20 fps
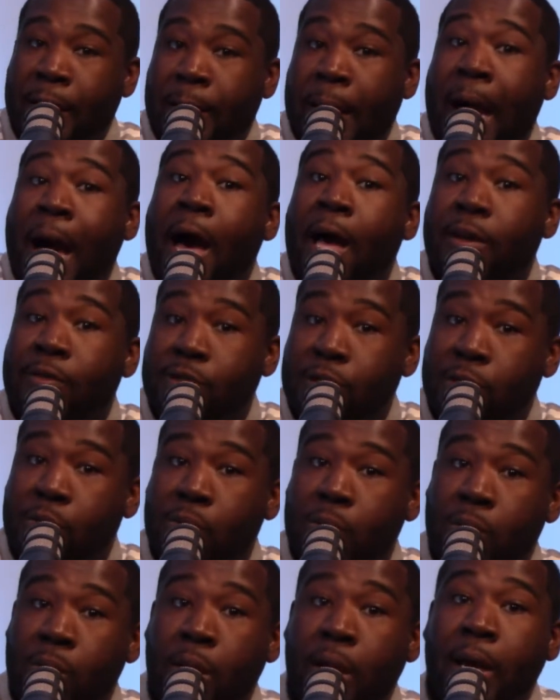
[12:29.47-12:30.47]
out of
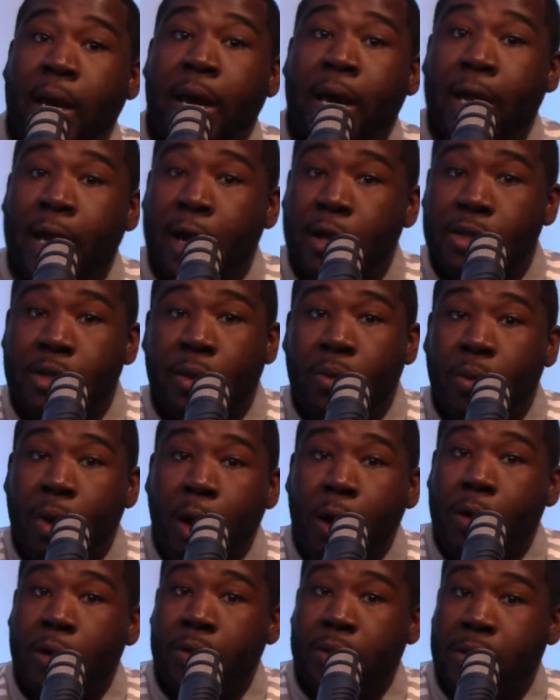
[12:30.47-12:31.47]
school and also
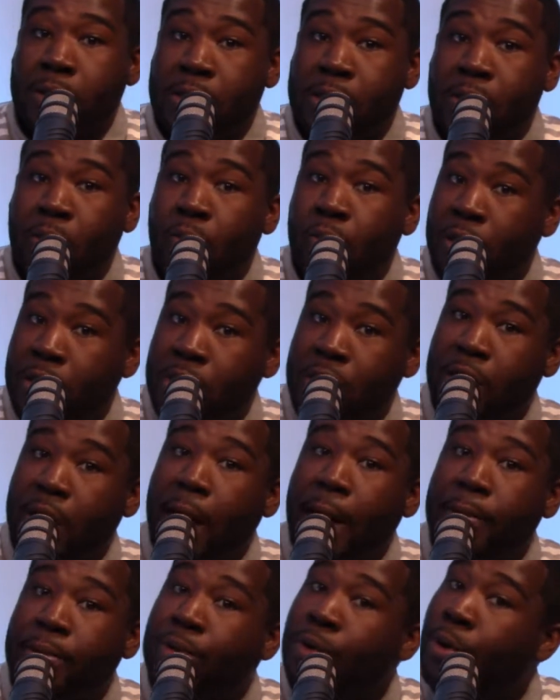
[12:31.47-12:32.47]
walk onto someone's
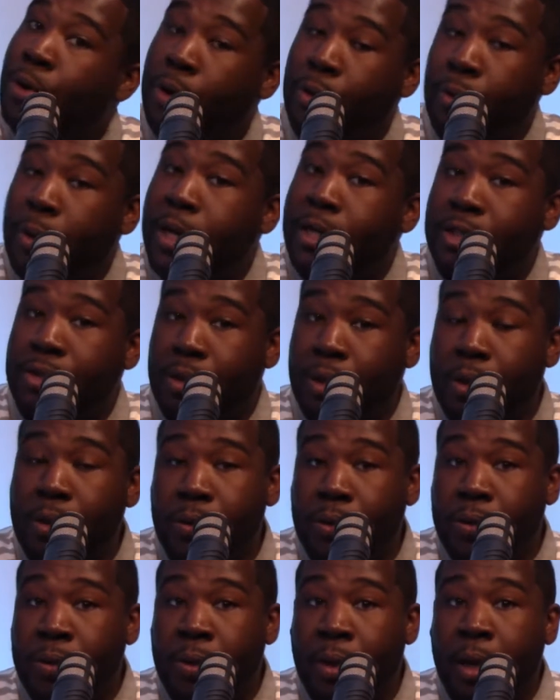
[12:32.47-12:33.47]
job or create your
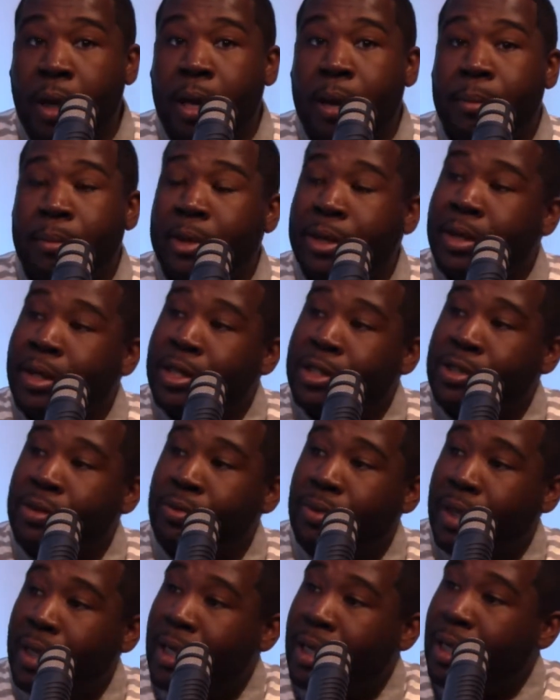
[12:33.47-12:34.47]
own, because you
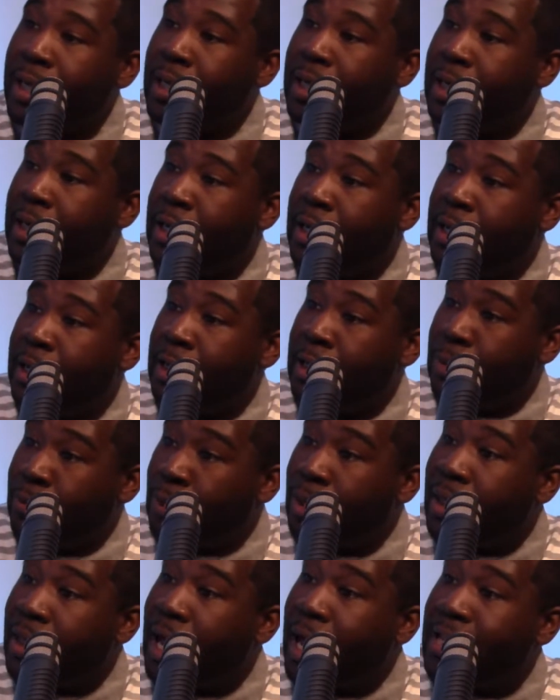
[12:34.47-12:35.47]
need to
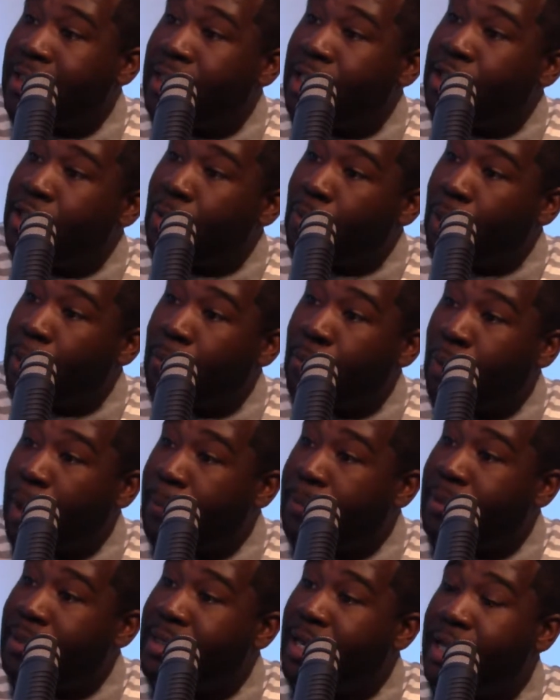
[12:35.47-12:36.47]
realize that your
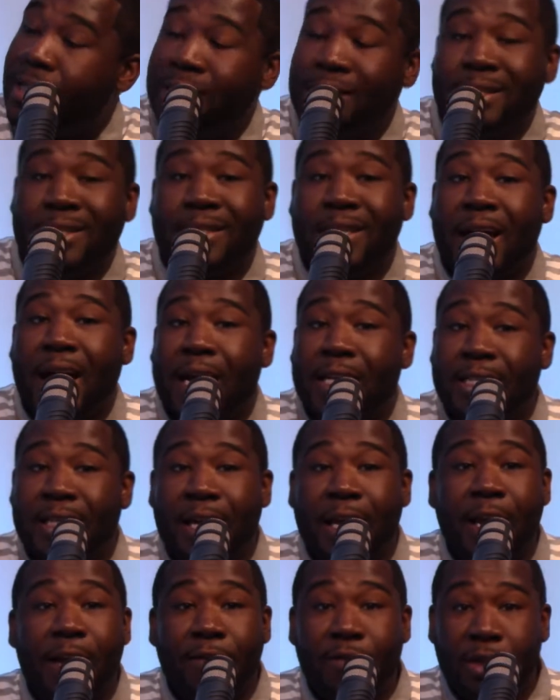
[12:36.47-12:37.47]
reputation is tied to
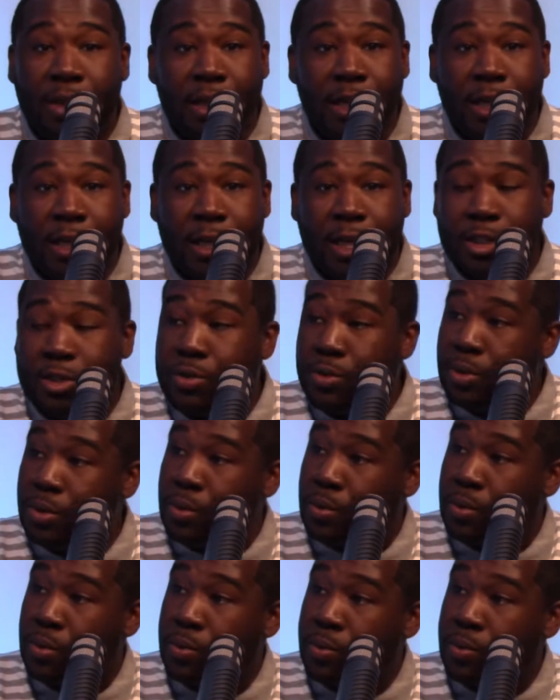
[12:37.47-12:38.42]
everything that you do.